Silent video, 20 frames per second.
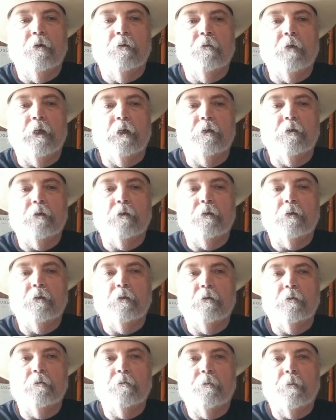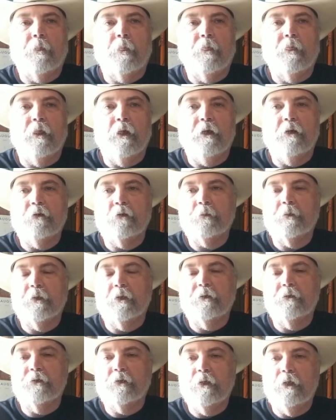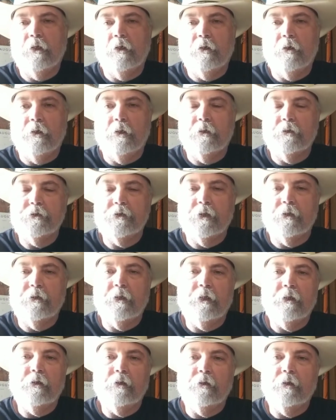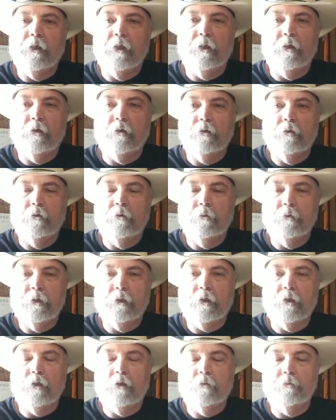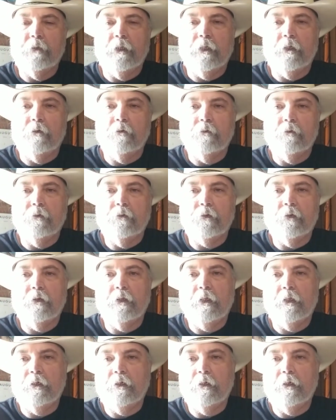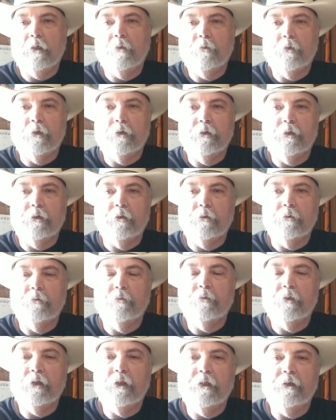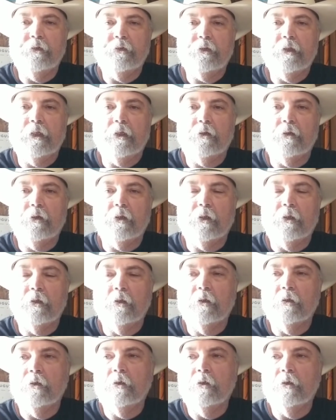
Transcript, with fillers: Well, hospital security and shit, they couldn't get her to calm down, so they ended up with the police down there.